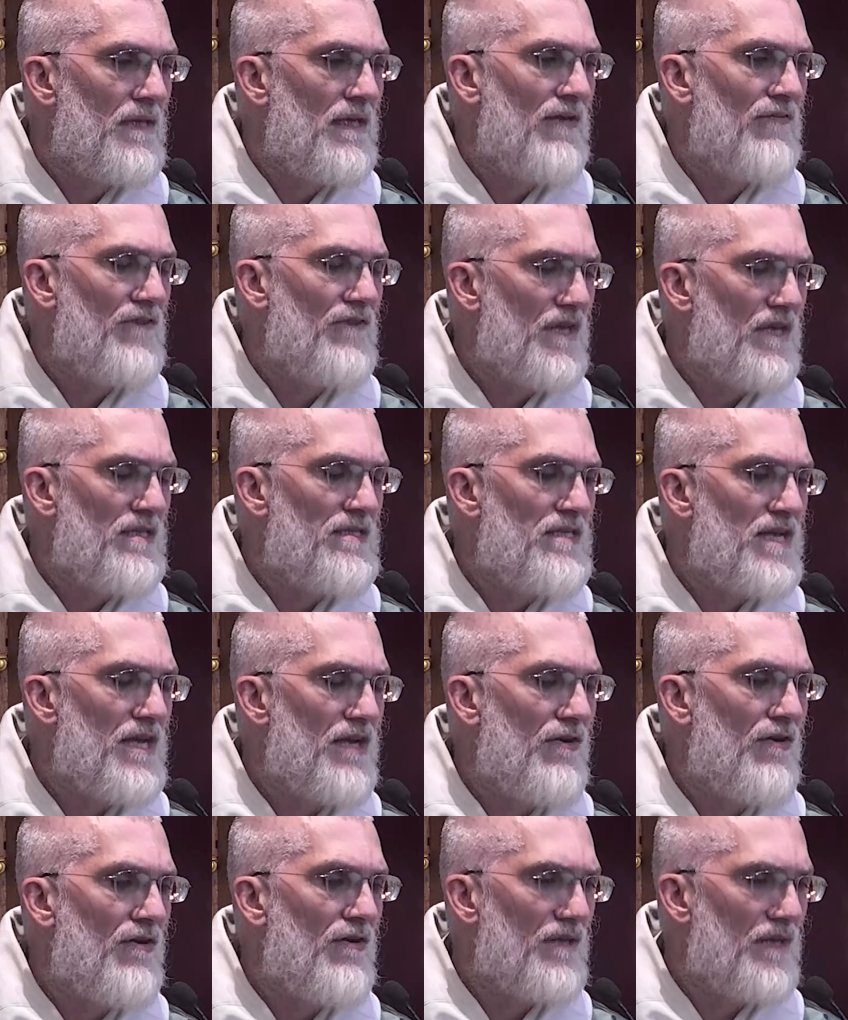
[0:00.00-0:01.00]
If they
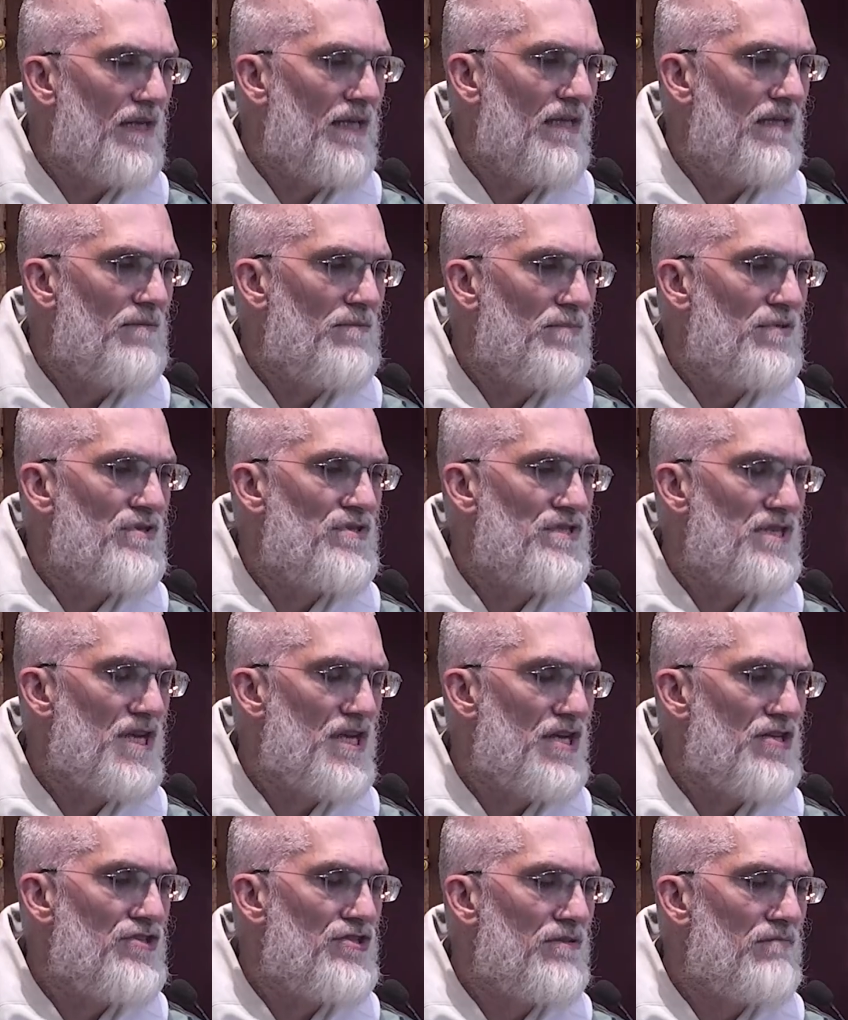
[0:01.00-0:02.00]
take Our Lady in
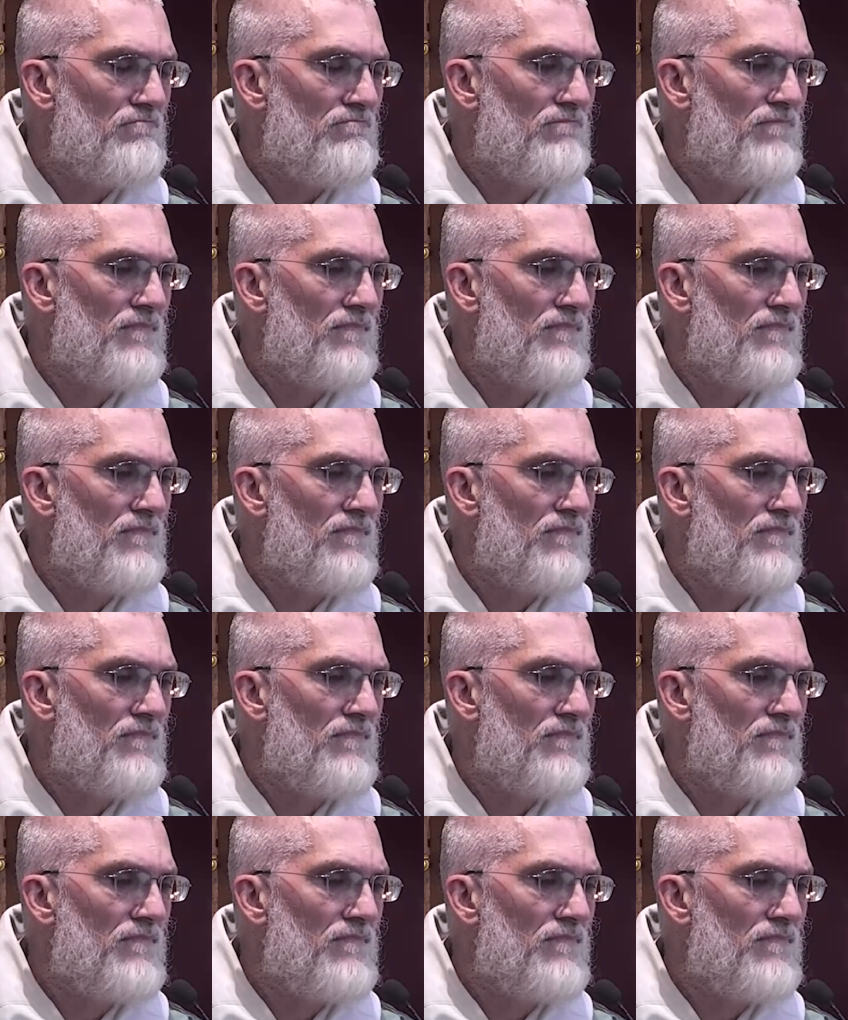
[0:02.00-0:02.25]
procession,